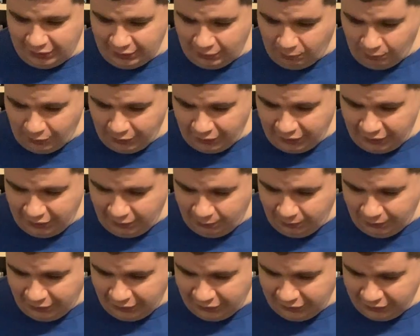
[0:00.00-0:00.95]
they're working
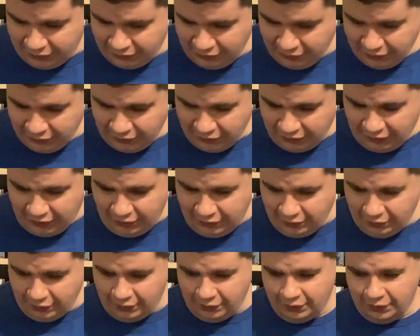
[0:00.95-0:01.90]
with
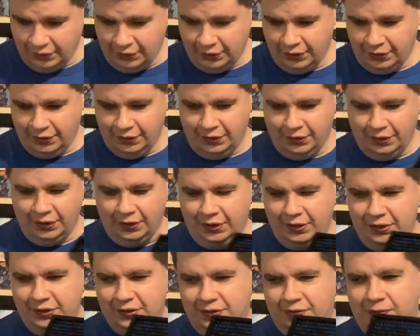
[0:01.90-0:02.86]
here
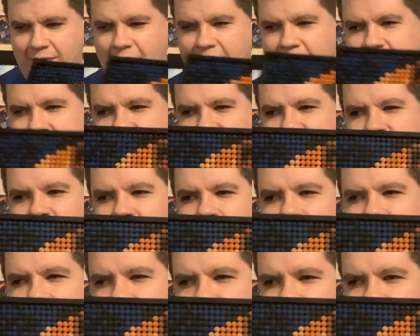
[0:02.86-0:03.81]
is just
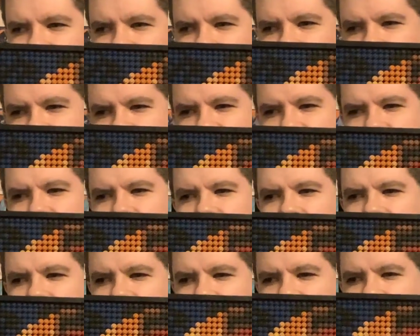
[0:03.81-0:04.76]
very, very
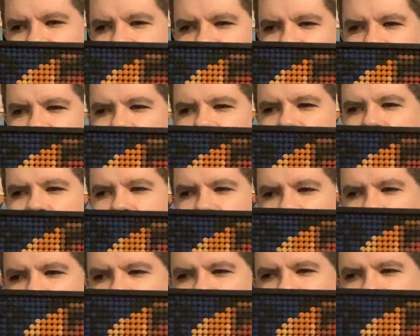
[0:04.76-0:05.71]
sturdy.
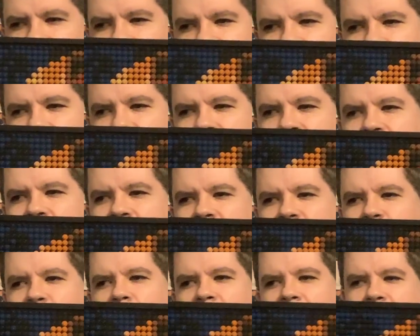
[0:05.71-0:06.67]
And
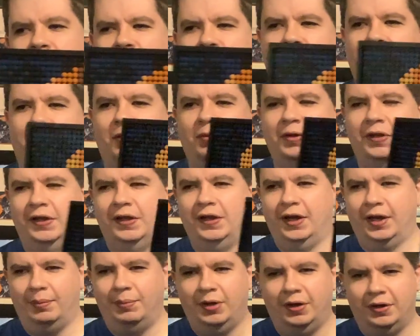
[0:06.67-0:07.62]
one thing that I really
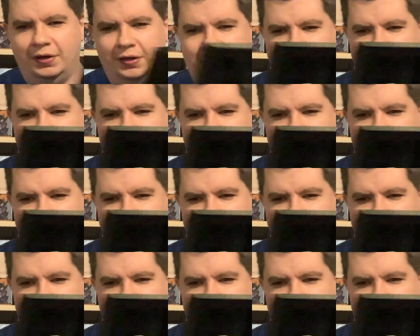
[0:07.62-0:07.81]
like about it